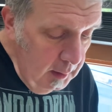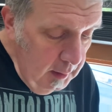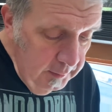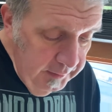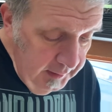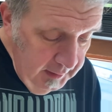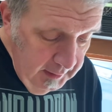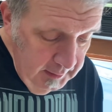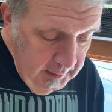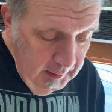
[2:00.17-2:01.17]
And
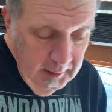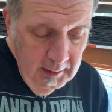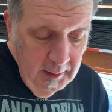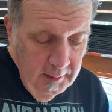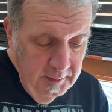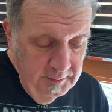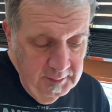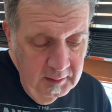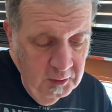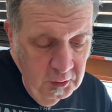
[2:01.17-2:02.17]
then I got this
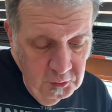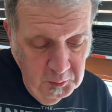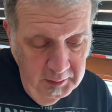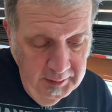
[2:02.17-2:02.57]
unusual